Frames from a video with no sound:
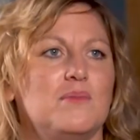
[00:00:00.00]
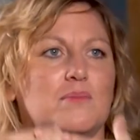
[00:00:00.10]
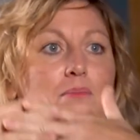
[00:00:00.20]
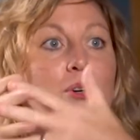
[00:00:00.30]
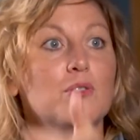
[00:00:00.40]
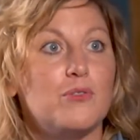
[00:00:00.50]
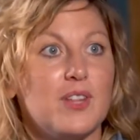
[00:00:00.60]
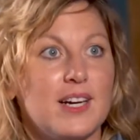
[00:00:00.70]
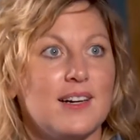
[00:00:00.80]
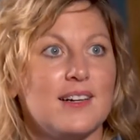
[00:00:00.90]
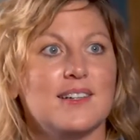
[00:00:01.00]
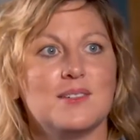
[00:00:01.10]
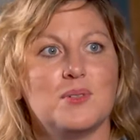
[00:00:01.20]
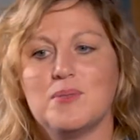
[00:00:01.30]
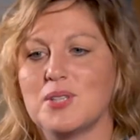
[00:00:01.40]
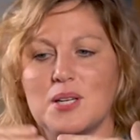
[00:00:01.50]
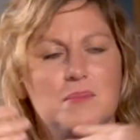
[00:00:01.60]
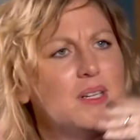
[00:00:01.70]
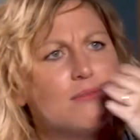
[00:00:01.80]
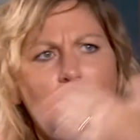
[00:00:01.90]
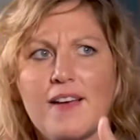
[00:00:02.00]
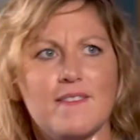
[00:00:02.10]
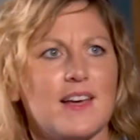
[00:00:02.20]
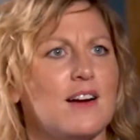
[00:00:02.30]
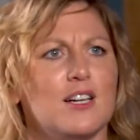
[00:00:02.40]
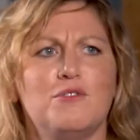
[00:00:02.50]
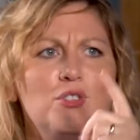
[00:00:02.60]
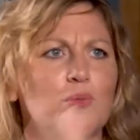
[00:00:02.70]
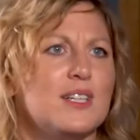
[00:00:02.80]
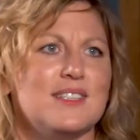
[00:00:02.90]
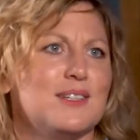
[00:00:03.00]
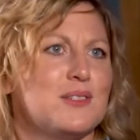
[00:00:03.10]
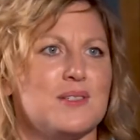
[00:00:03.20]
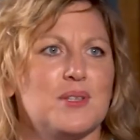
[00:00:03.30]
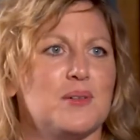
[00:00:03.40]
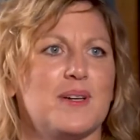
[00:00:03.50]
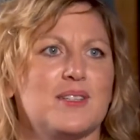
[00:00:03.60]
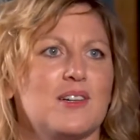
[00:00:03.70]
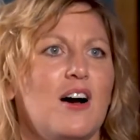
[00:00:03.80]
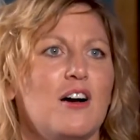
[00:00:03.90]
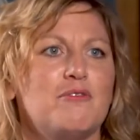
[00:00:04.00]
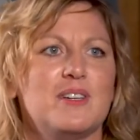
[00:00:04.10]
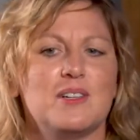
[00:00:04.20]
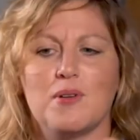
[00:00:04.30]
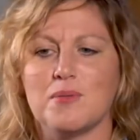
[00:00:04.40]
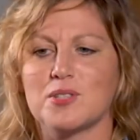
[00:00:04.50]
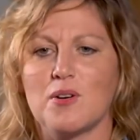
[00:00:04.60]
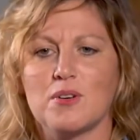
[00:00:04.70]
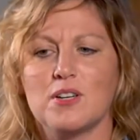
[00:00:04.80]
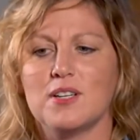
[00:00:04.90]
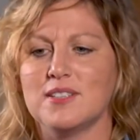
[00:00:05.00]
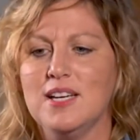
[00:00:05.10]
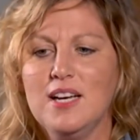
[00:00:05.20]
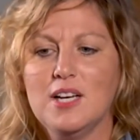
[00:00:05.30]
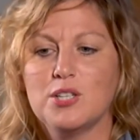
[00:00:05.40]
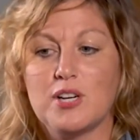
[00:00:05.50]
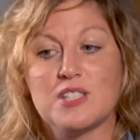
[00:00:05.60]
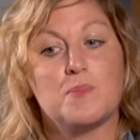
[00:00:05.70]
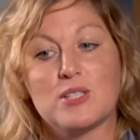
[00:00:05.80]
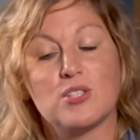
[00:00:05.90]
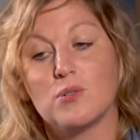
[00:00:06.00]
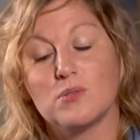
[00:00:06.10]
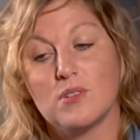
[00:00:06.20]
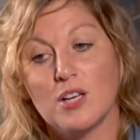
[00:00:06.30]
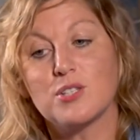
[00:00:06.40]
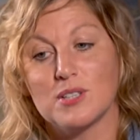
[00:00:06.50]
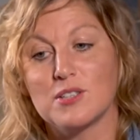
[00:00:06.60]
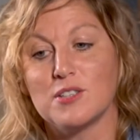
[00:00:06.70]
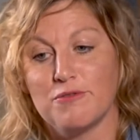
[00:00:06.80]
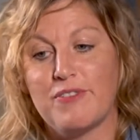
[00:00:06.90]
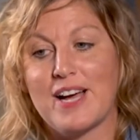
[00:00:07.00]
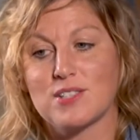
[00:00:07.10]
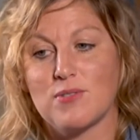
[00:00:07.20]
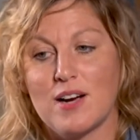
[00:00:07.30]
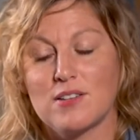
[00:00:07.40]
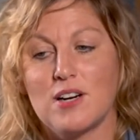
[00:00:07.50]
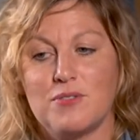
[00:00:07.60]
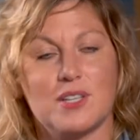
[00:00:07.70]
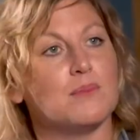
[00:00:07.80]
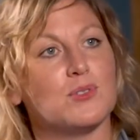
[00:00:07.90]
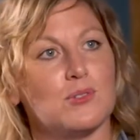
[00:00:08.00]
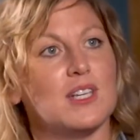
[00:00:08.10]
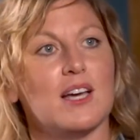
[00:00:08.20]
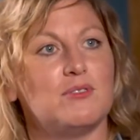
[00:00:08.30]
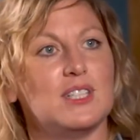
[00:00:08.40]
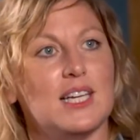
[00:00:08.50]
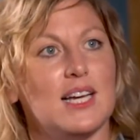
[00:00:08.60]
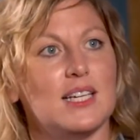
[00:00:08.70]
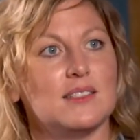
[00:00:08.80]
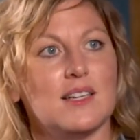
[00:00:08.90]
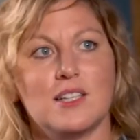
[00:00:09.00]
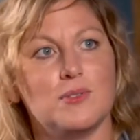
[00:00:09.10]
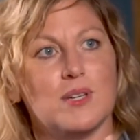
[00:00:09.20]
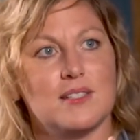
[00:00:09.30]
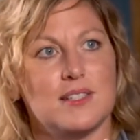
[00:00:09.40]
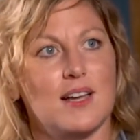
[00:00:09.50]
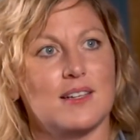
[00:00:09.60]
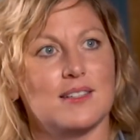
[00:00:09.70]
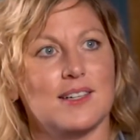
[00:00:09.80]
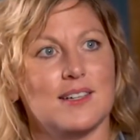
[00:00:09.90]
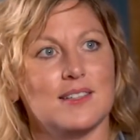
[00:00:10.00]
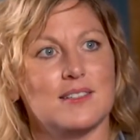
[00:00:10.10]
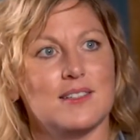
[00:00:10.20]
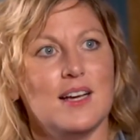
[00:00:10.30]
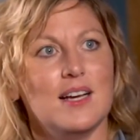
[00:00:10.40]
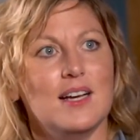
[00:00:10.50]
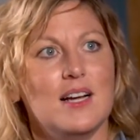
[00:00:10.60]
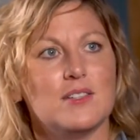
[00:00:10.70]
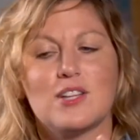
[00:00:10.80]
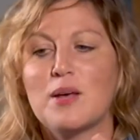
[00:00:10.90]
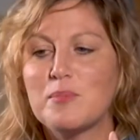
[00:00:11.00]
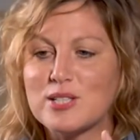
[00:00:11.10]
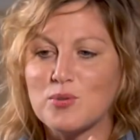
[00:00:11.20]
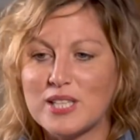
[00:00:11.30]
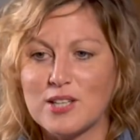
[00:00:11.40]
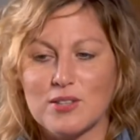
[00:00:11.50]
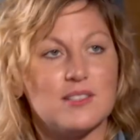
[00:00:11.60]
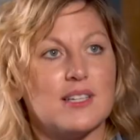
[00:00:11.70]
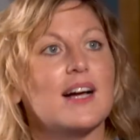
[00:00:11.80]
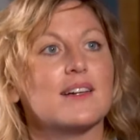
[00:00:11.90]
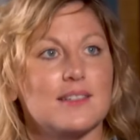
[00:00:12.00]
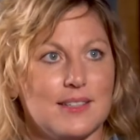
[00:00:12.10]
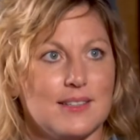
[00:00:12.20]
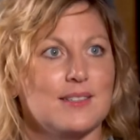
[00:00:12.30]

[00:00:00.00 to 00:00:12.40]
move there, we were going to be right there, and if you wanted to know something about the coffee or what was going on, transparent. So also a little known fact, so our coffee comes through the FDA, not USDA clearance. And so that means we know exactly